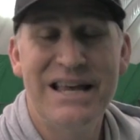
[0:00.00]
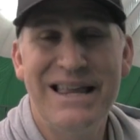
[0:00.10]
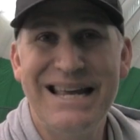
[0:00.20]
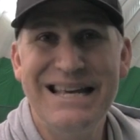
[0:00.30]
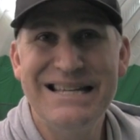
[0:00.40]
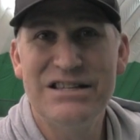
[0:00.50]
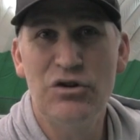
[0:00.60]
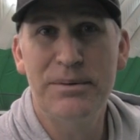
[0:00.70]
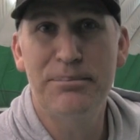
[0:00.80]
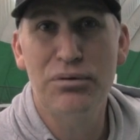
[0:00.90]
that he's
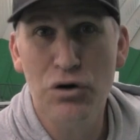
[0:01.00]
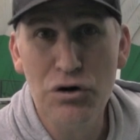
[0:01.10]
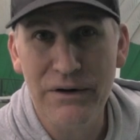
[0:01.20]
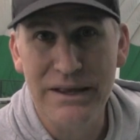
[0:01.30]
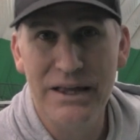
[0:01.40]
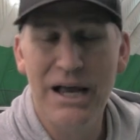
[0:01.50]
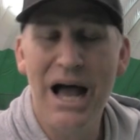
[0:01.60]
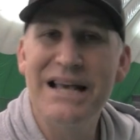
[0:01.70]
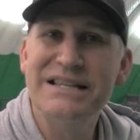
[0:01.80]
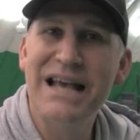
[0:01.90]
still improving. The
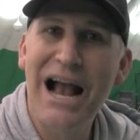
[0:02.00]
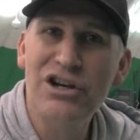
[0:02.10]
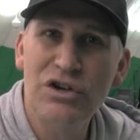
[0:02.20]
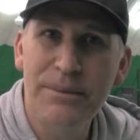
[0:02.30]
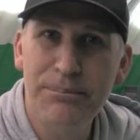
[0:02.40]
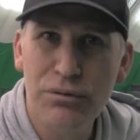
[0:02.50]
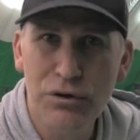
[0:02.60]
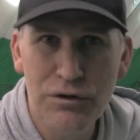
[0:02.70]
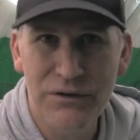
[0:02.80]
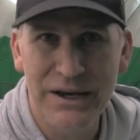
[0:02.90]
guy is actually
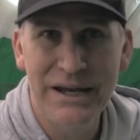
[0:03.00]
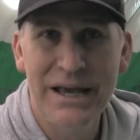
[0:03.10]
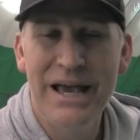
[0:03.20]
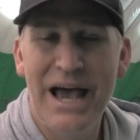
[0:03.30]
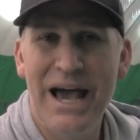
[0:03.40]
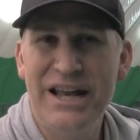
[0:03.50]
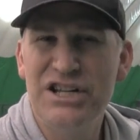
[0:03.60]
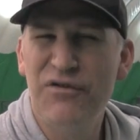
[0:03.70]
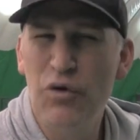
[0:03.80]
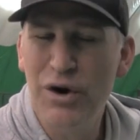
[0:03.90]
improving at
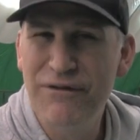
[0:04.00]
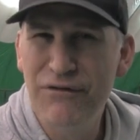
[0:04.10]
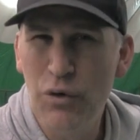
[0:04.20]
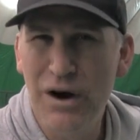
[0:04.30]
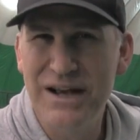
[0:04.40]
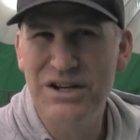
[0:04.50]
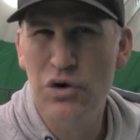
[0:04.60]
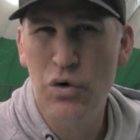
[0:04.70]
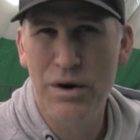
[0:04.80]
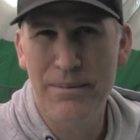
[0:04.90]
age 44 as a
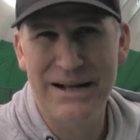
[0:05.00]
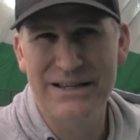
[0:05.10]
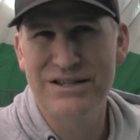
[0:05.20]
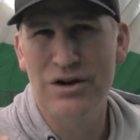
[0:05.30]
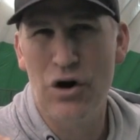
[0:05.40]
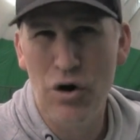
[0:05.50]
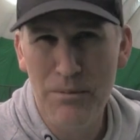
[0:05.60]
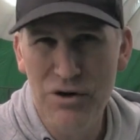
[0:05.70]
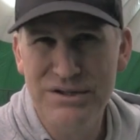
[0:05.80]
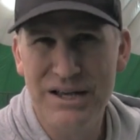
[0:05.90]
quarterback. This is
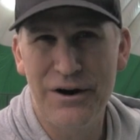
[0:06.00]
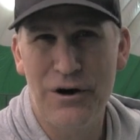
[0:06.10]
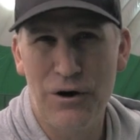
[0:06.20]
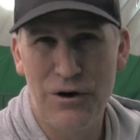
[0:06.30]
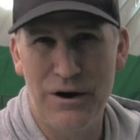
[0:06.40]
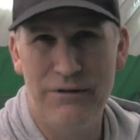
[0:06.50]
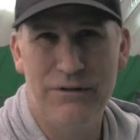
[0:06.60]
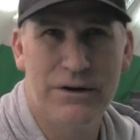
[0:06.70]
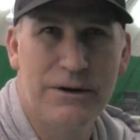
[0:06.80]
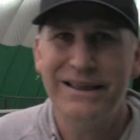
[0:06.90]
almost unheard
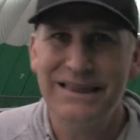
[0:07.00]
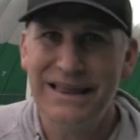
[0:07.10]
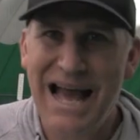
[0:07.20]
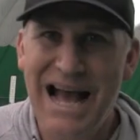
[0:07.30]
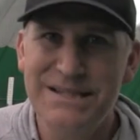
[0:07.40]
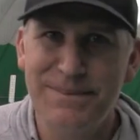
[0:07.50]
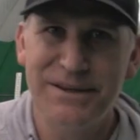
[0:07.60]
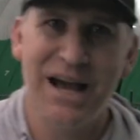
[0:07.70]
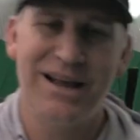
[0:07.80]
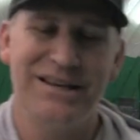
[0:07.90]
of. Last
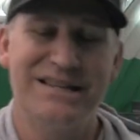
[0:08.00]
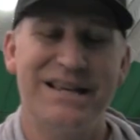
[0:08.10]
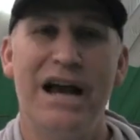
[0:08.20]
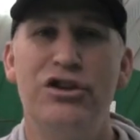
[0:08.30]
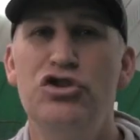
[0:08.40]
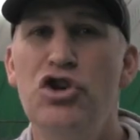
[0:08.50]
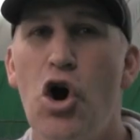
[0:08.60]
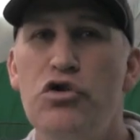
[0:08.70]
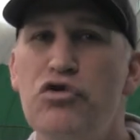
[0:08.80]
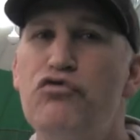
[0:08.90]
but not least, I
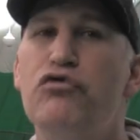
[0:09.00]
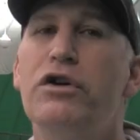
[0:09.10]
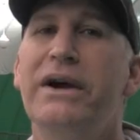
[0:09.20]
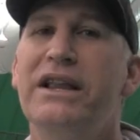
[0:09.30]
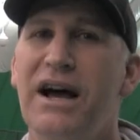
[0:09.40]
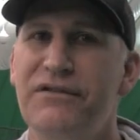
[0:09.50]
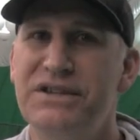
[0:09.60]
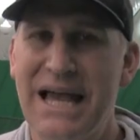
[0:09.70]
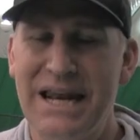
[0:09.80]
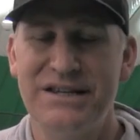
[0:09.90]
know you really love
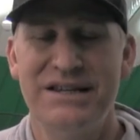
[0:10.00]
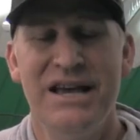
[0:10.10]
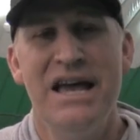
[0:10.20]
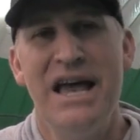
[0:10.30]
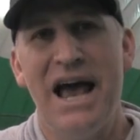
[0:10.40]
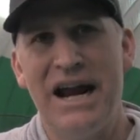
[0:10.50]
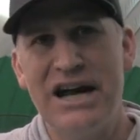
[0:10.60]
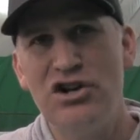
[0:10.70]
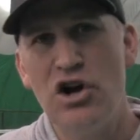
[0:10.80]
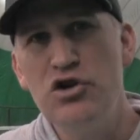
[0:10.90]
tennis, and
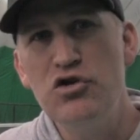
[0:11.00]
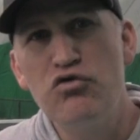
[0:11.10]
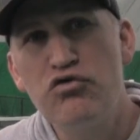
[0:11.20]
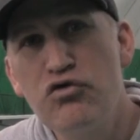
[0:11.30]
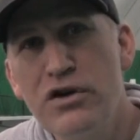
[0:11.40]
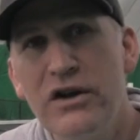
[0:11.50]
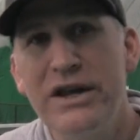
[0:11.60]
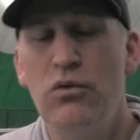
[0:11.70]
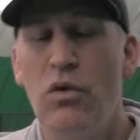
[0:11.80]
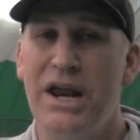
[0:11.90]
I know you
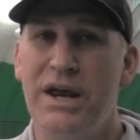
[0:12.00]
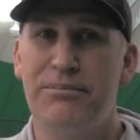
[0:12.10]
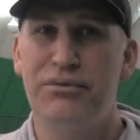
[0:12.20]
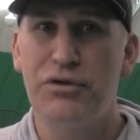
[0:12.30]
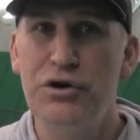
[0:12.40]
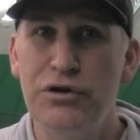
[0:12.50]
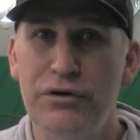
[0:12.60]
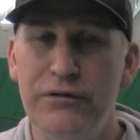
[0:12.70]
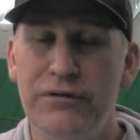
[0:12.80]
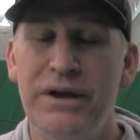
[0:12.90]
really want to
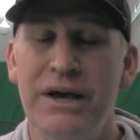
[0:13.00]
improve,